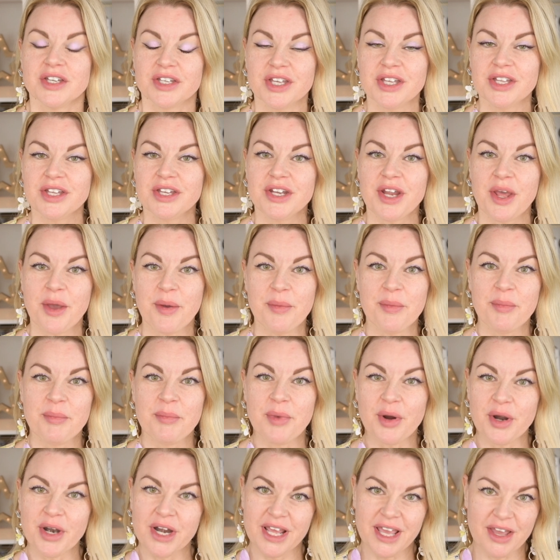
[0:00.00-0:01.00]
Good
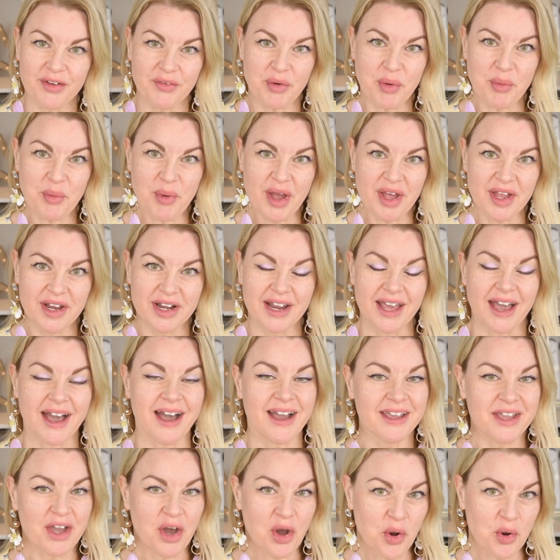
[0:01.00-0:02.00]
morning everyone,
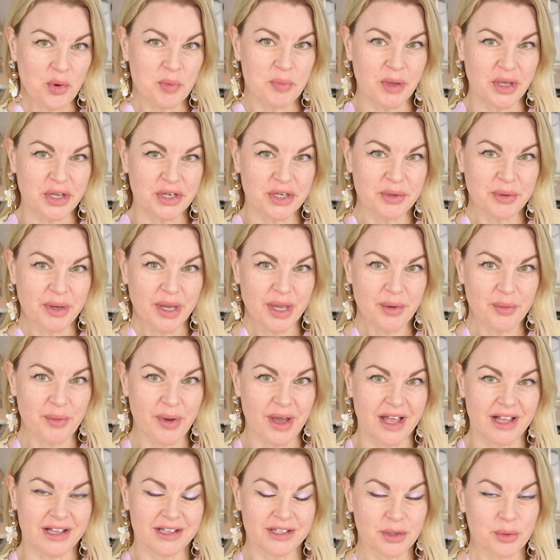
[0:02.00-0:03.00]
I hope you're doing
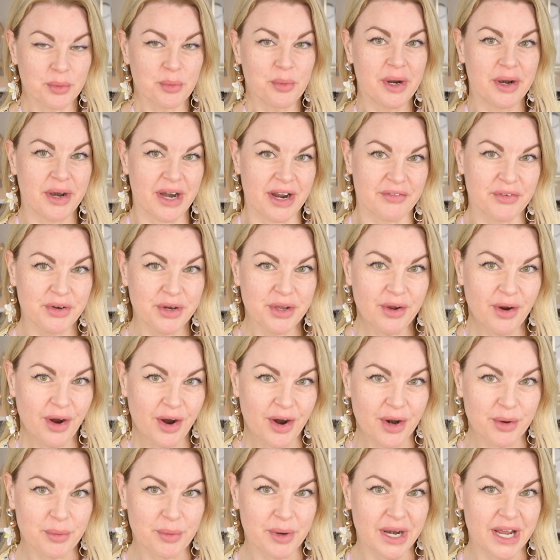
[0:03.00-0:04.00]
well wherever you
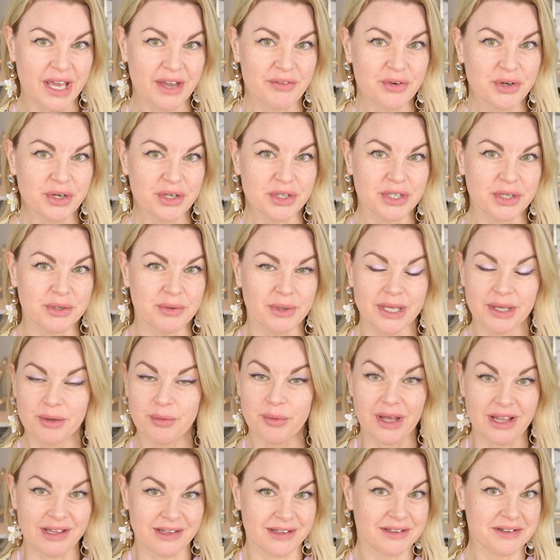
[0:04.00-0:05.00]
are, whatever you're doing.
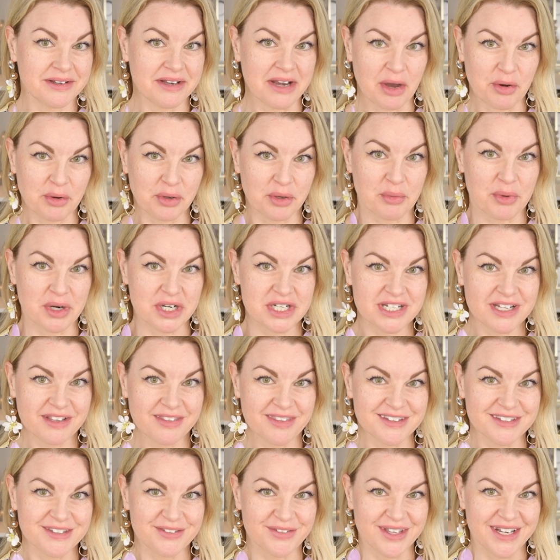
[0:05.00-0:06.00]
Well, now you're watching
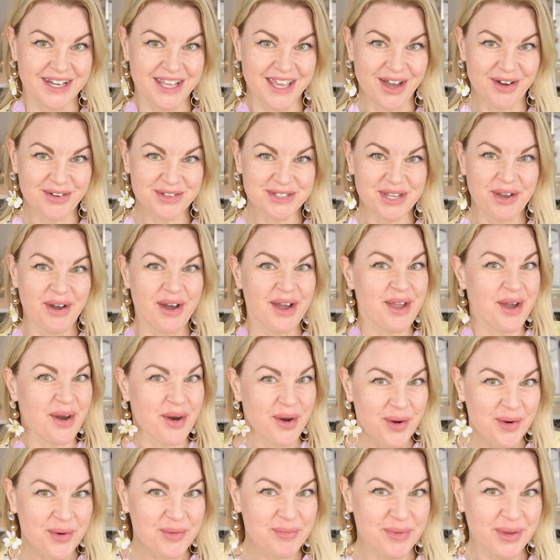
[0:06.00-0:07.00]
this video, so I
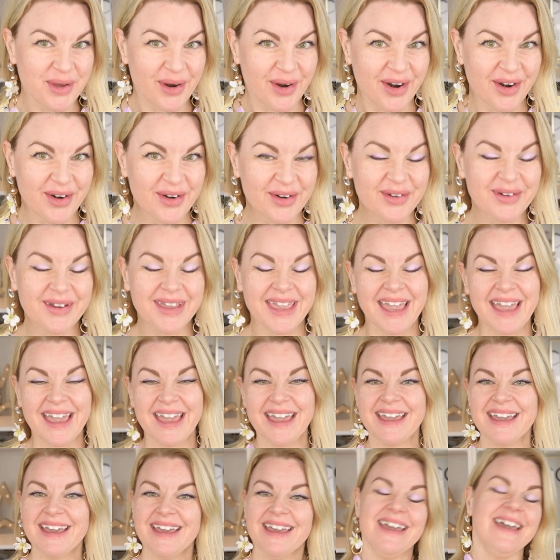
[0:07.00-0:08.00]
hope you are
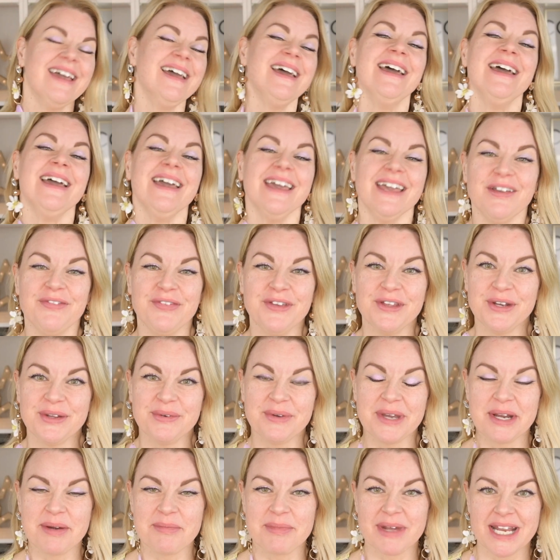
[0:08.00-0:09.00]
okay. If you're new
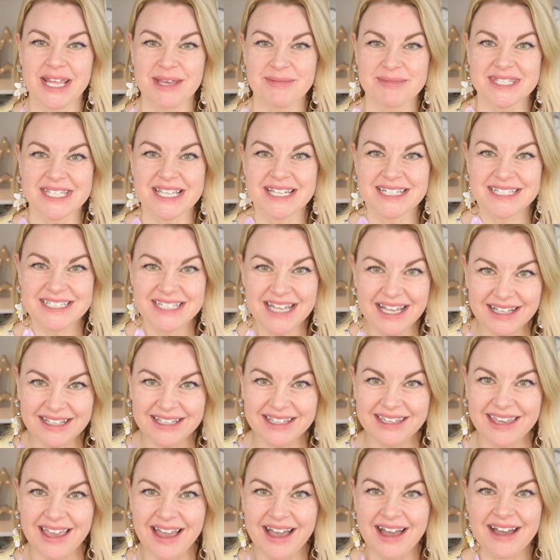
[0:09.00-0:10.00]
here, my name is
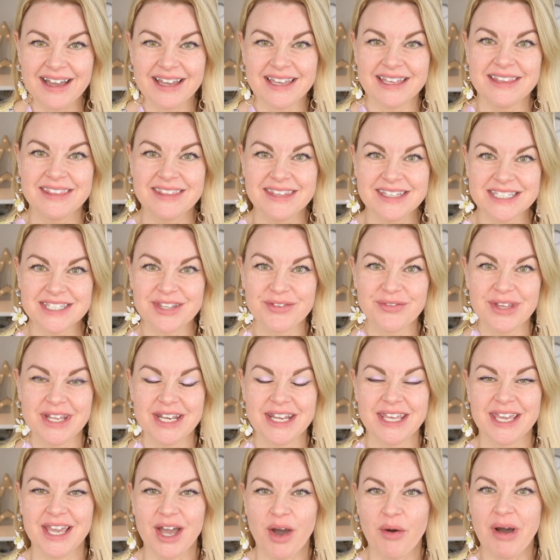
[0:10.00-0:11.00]
Angelica. In this
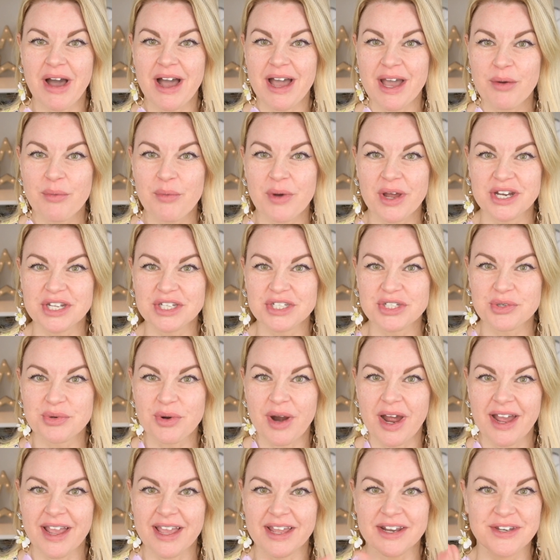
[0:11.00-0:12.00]
video I want to
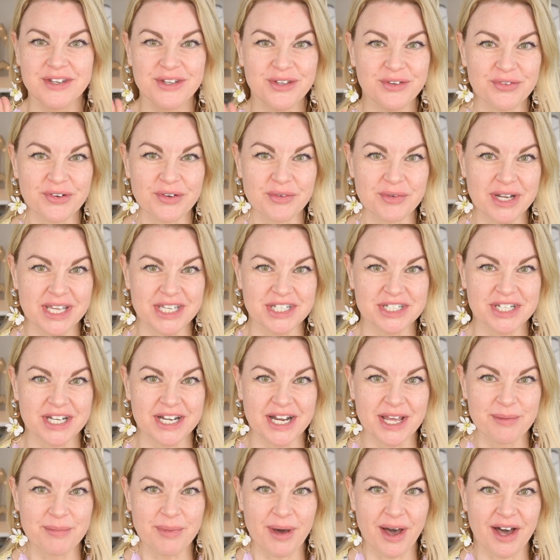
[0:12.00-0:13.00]
try a new foundation
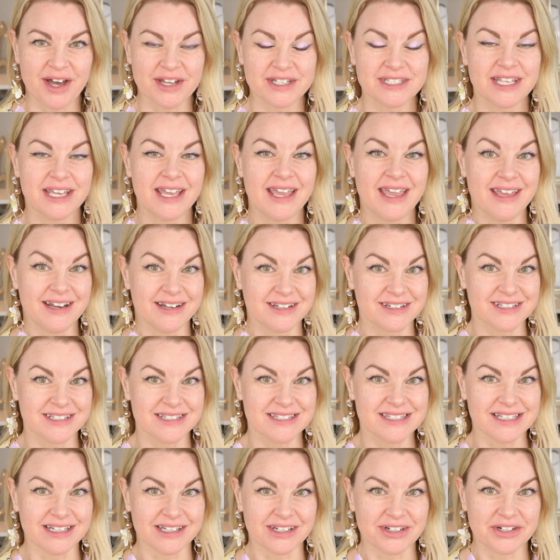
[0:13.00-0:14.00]
I bought and a
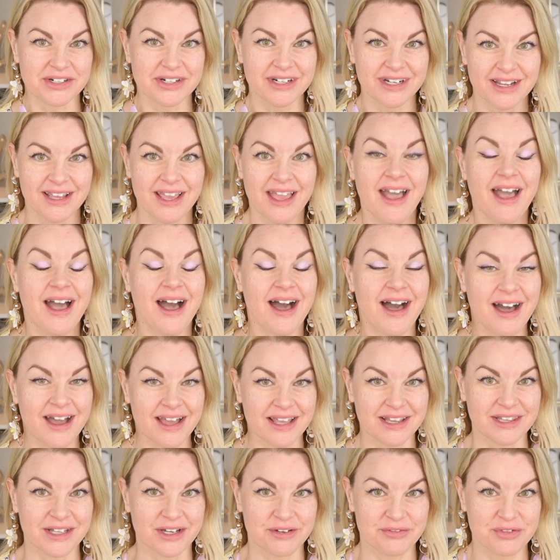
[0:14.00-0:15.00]
concealer. I
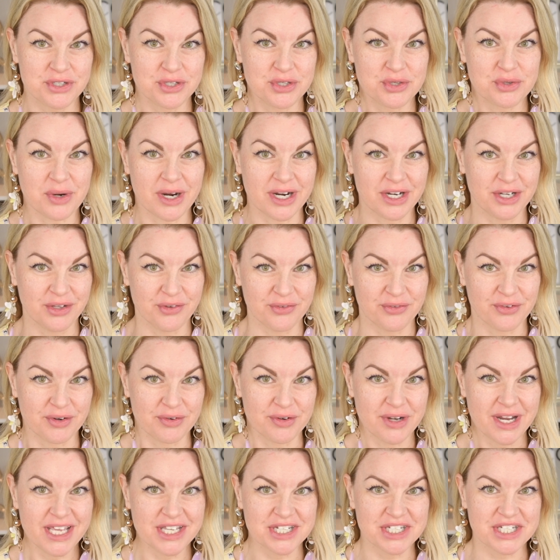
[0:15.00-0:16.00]
love to try new
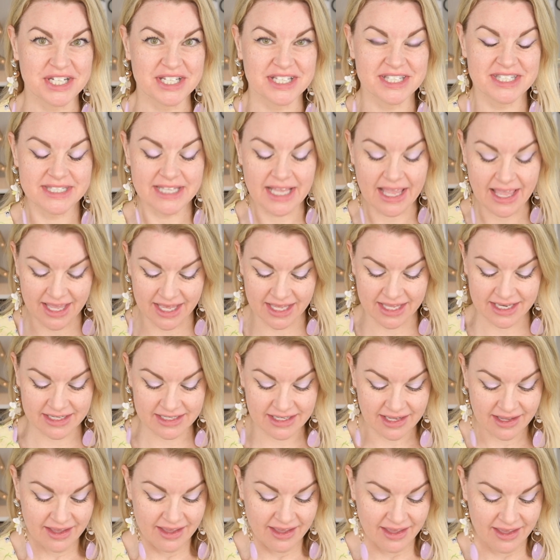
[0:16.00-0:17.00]
foundations and
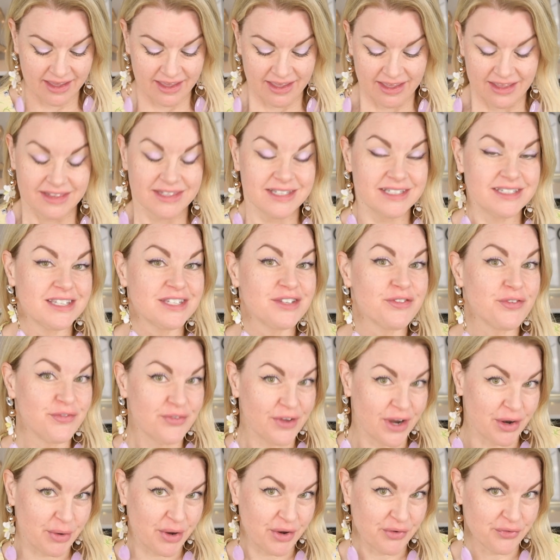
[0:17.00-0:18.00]
this is
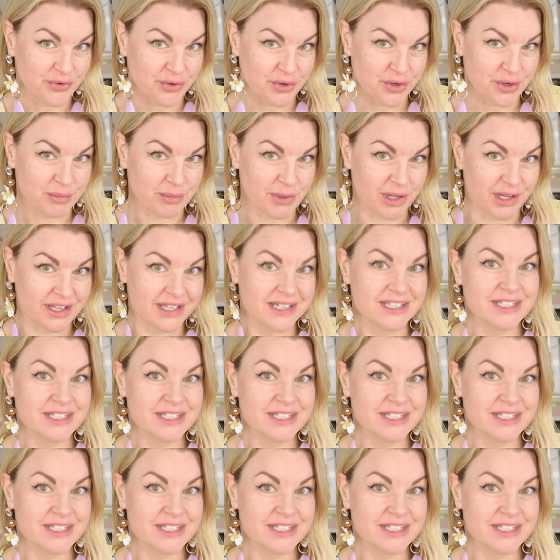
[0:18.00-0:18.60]
very affordable.